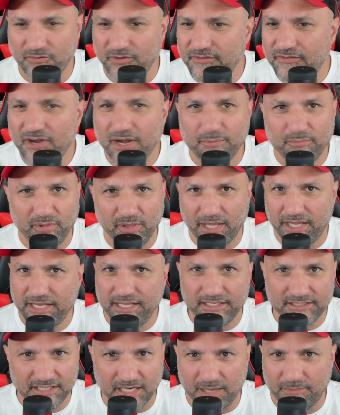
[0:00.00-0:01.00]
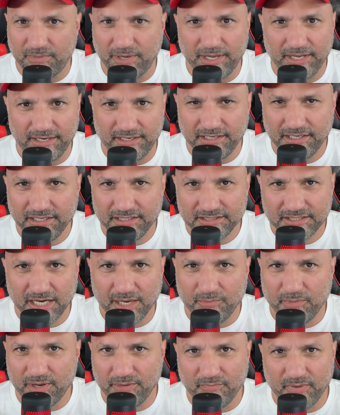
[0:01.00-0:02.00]
We've got plenty of top end
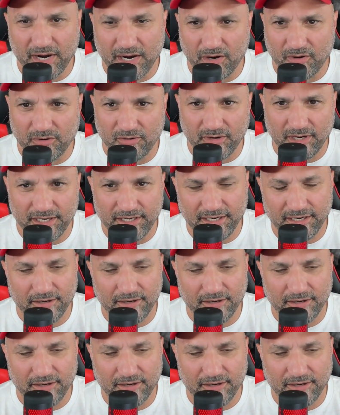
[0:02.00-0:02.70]
power right now.